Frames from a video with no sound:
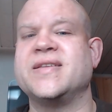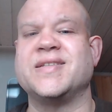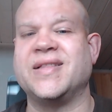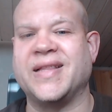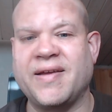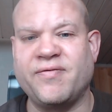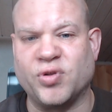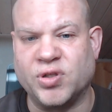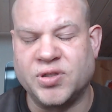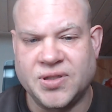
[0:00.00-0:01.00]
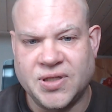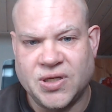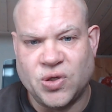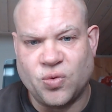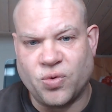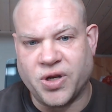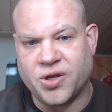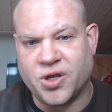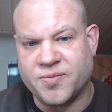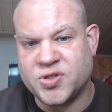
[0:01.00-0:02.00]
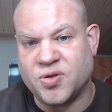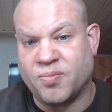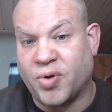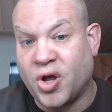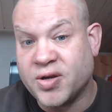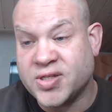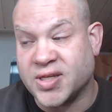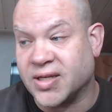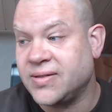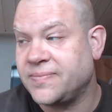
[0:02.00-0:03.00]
level when it comes to boxing.